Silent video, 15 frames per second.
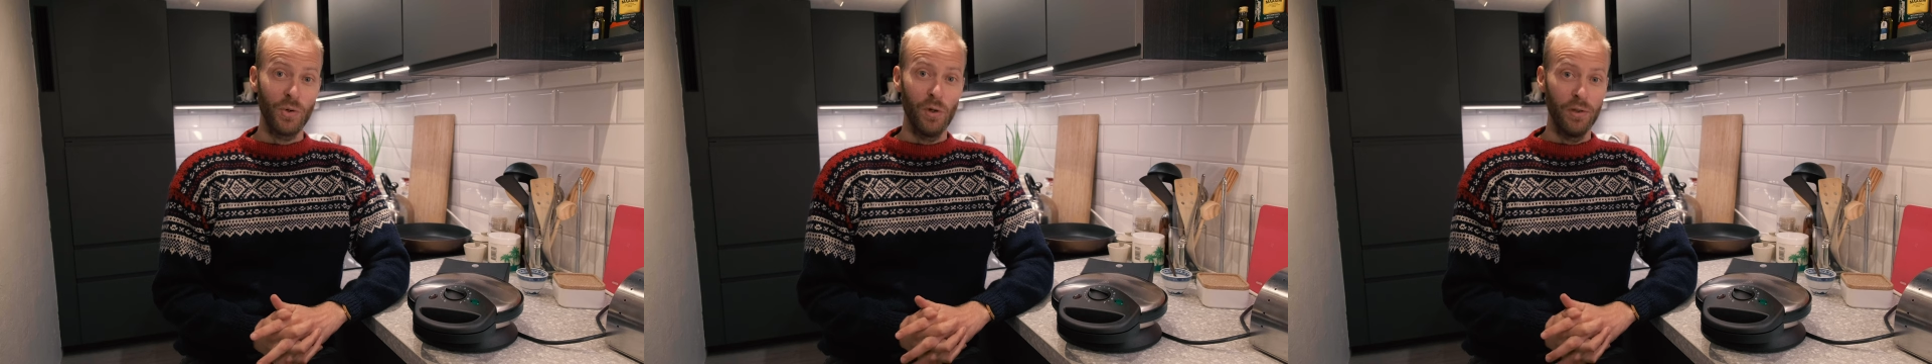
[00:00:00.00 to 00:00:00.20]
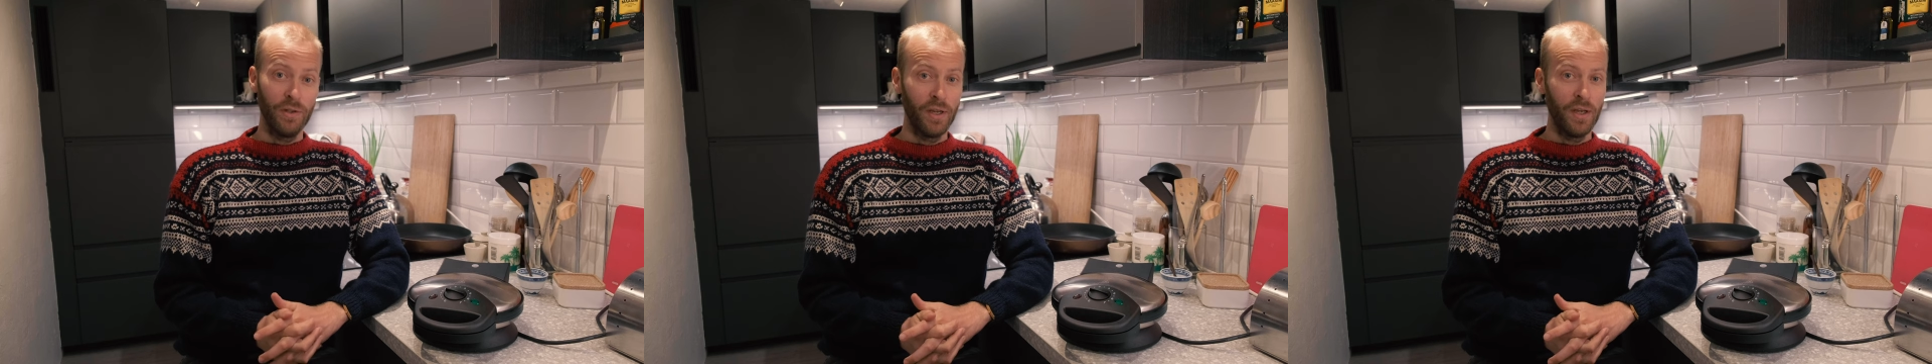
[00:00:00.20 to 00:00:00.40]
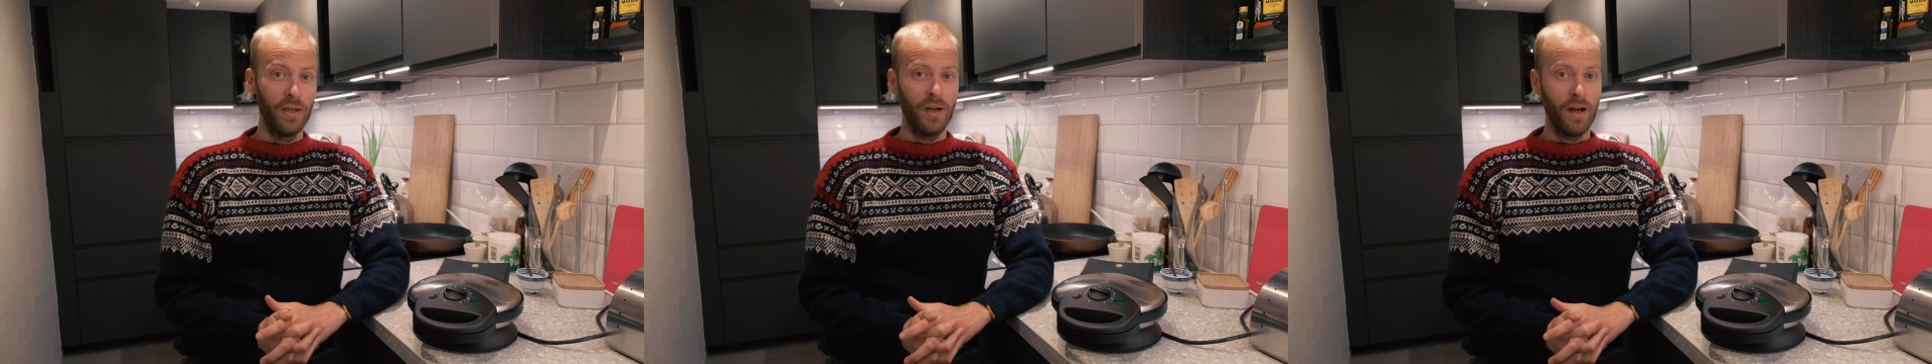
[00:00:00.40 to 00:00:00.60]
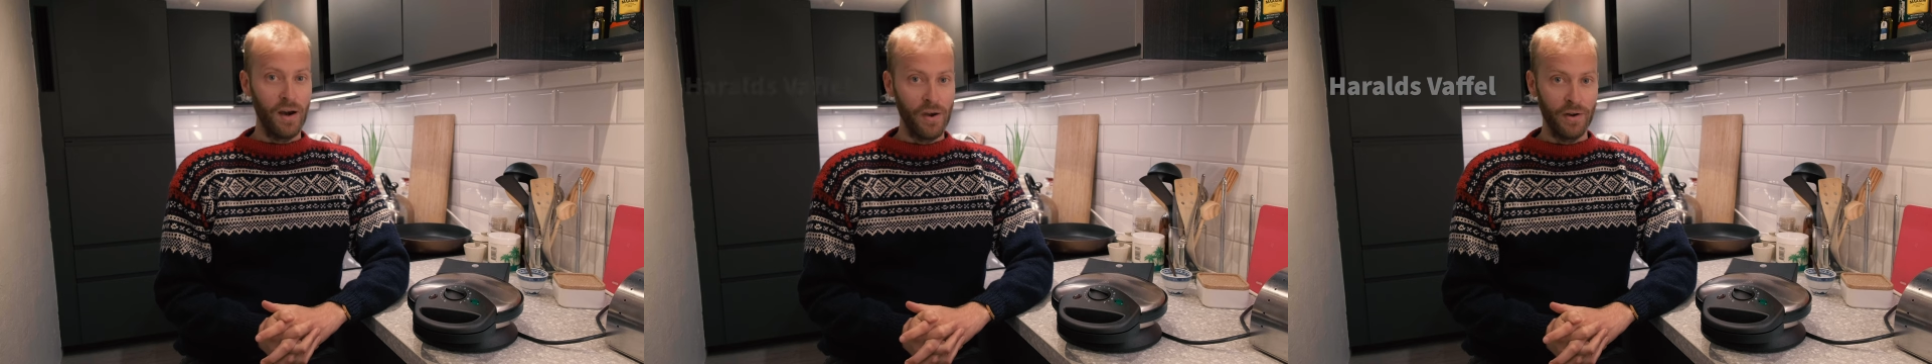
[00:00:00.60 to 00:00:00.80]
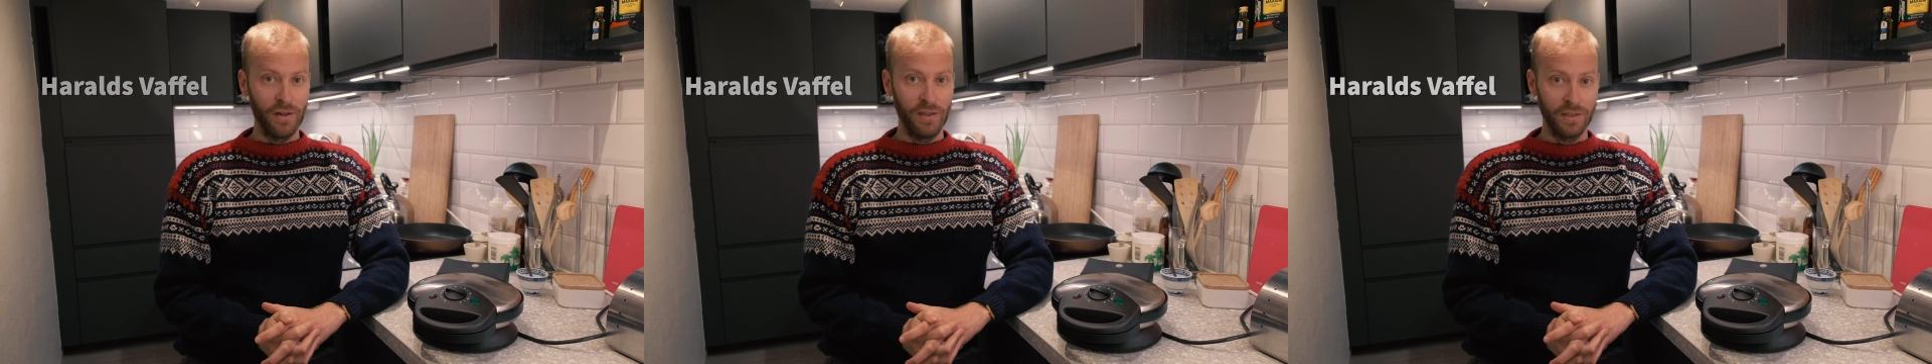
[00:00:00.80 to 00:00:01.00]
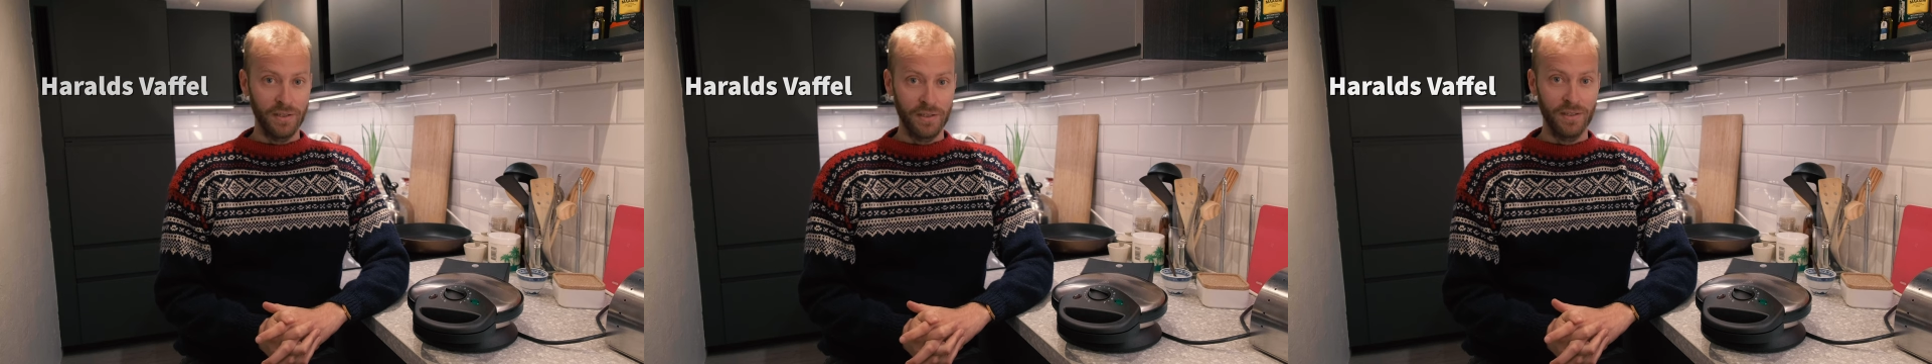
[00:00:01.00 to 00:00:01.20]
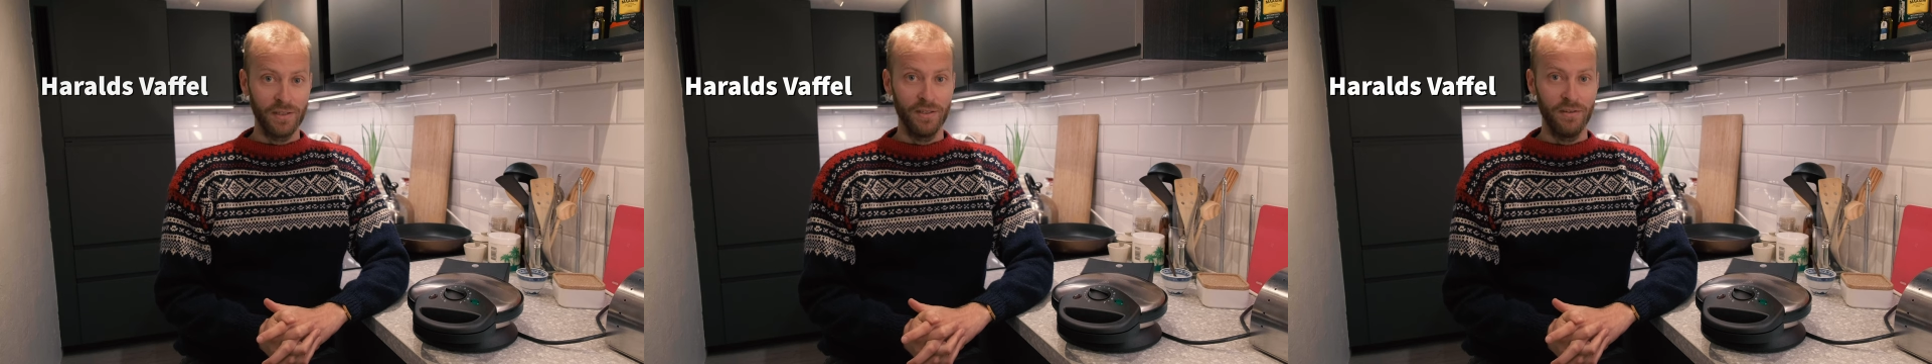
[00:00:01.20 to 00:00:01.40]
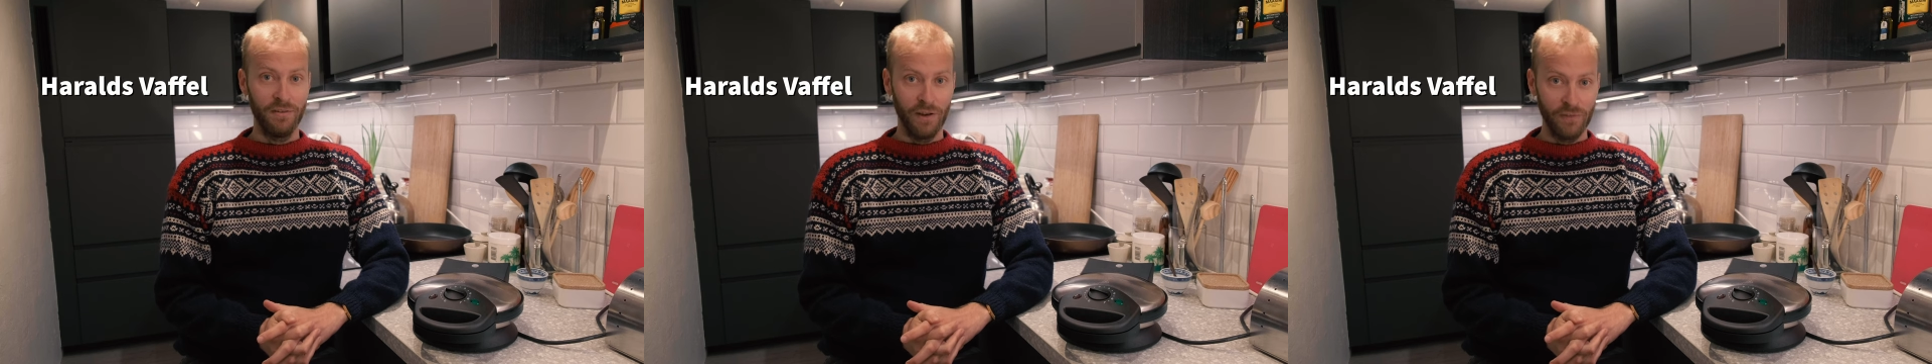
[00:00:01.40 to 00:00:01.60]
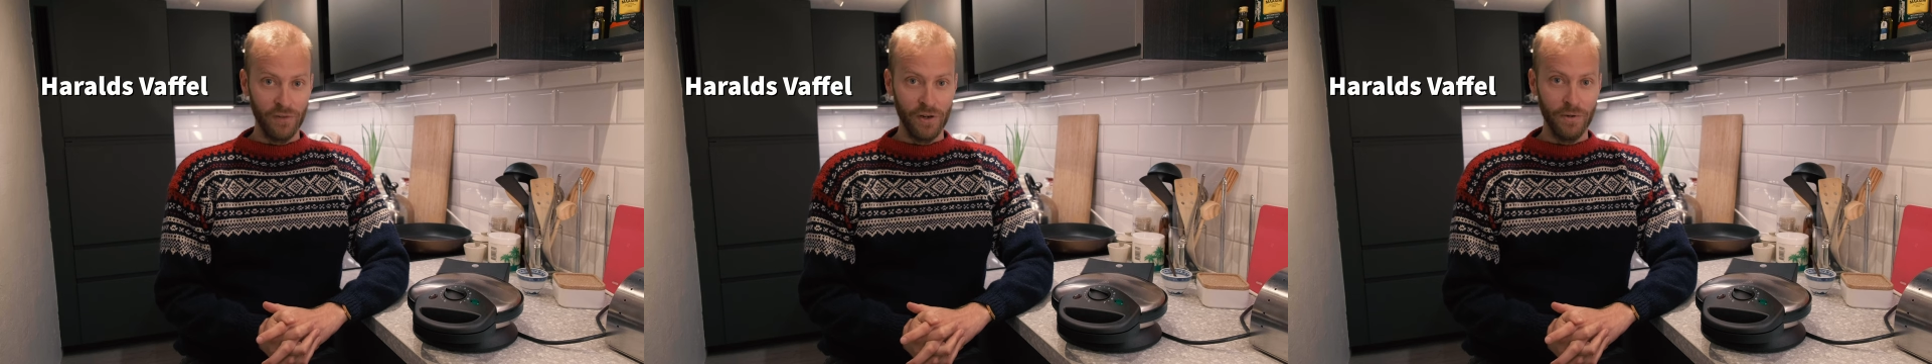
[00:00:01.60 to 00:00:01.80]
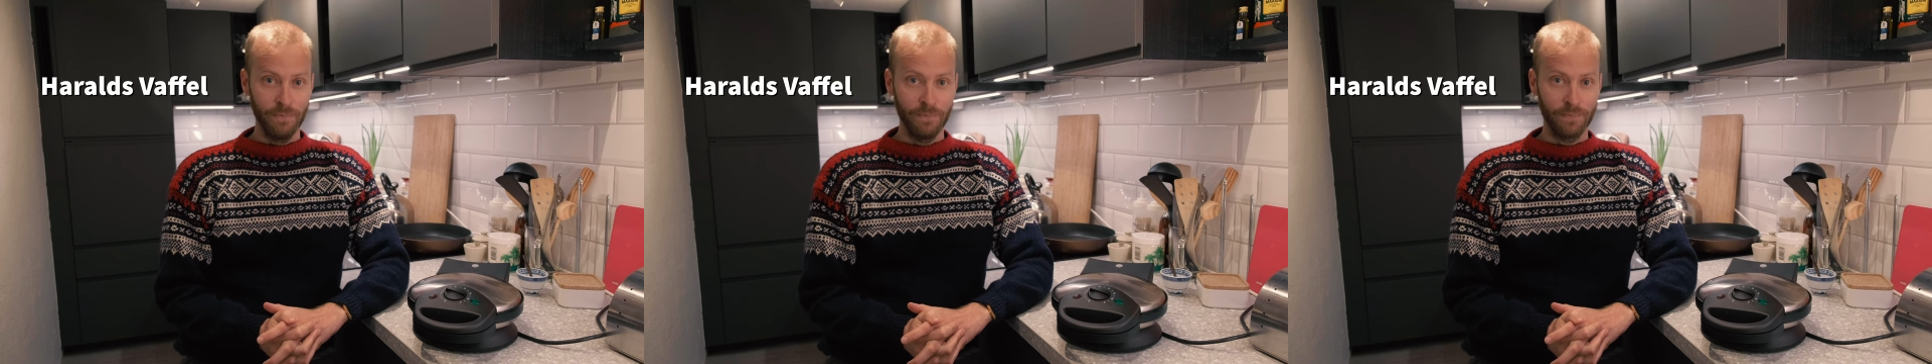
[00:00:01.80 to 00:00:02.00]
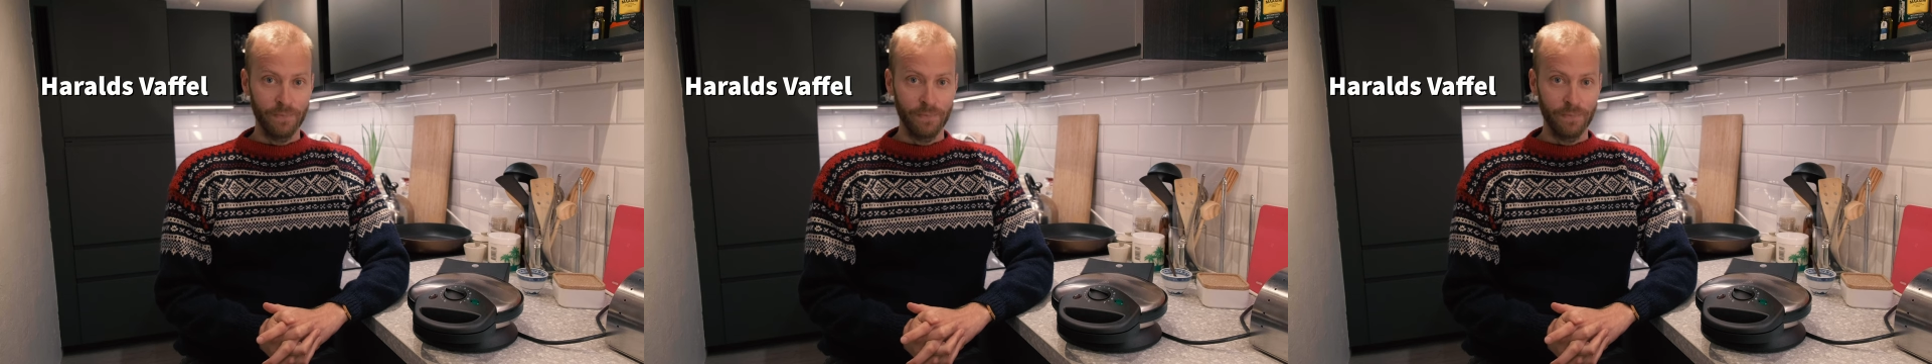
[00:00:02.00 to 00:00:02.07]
called Haralds Waffle.